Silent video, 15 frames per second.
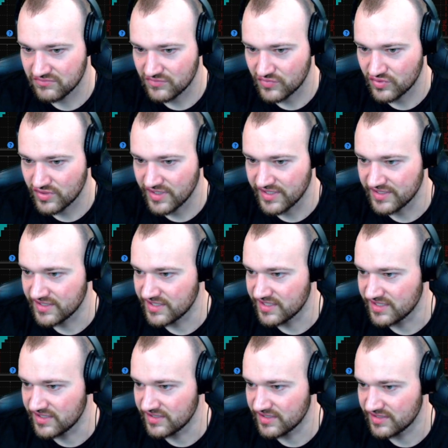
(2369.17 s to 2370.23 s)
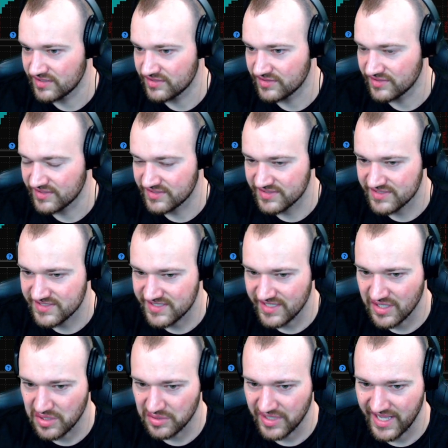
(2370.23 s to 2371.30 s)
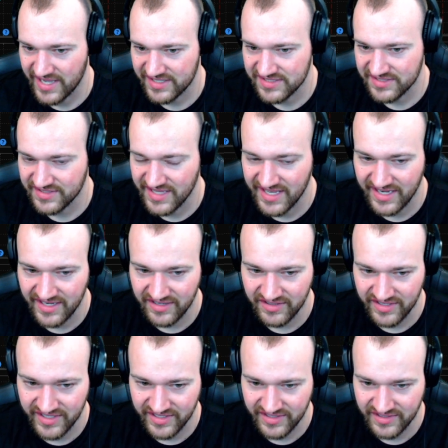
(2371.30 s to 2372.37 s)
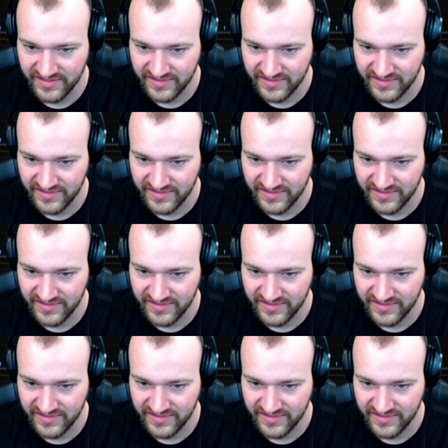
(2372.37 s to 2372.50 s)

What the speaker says: right in here. See how it acts in that area.